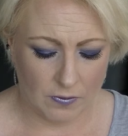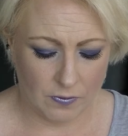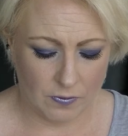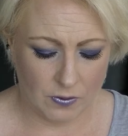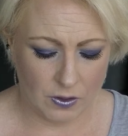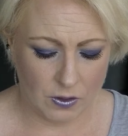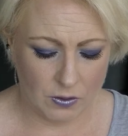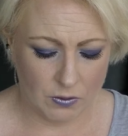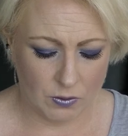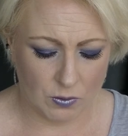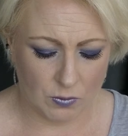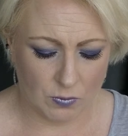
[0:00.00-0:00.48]

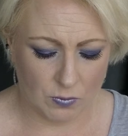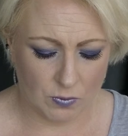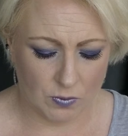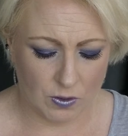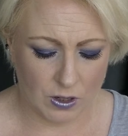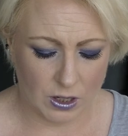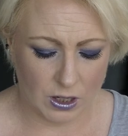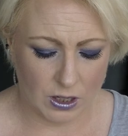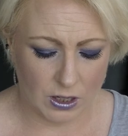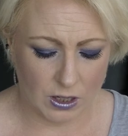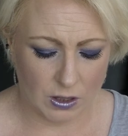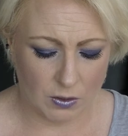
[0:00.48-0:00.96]
Feels
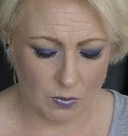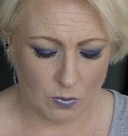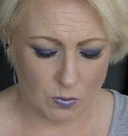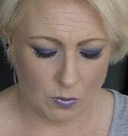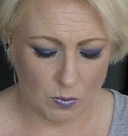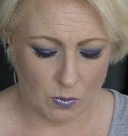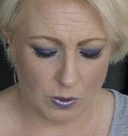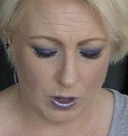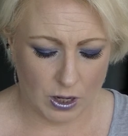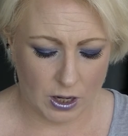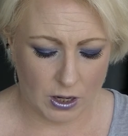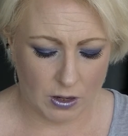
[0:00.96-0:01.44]
really
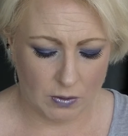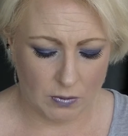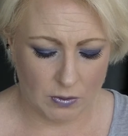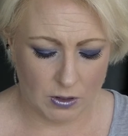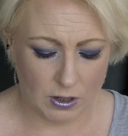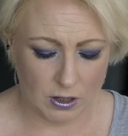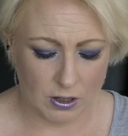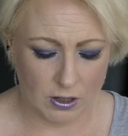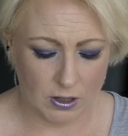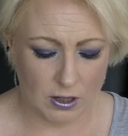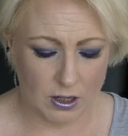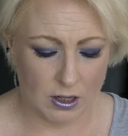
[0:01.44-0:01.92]
weird
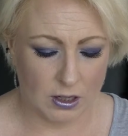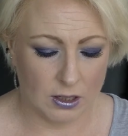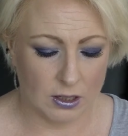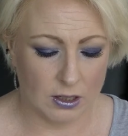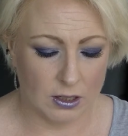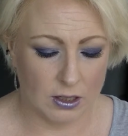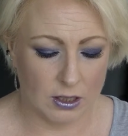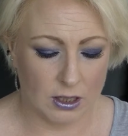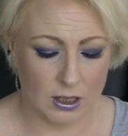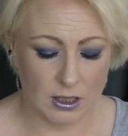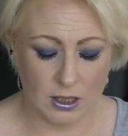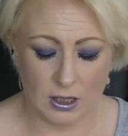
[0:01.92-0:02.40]
when,
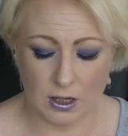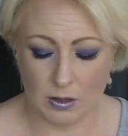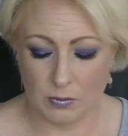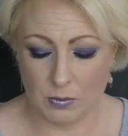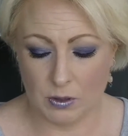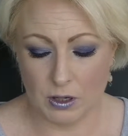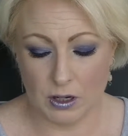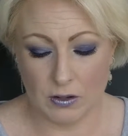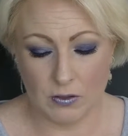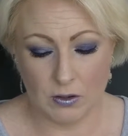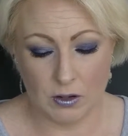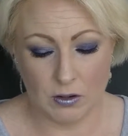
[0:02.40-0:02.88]
doesn't help
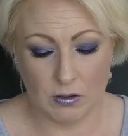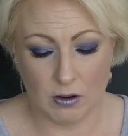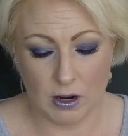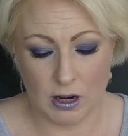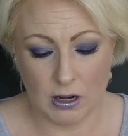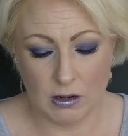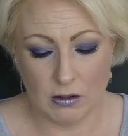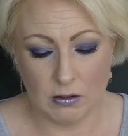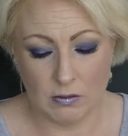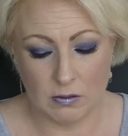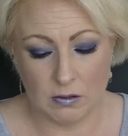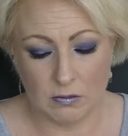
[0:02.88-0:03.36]
that I've got
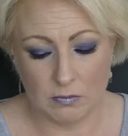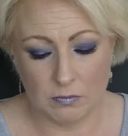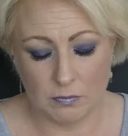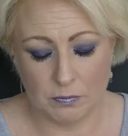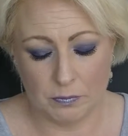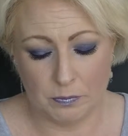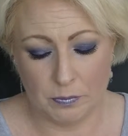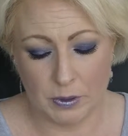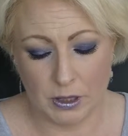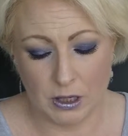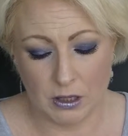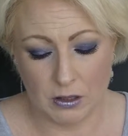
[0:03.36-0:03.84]
great
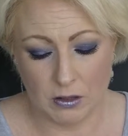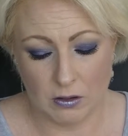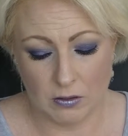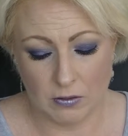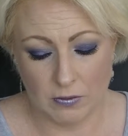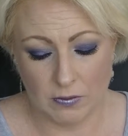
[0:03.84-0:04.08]
big long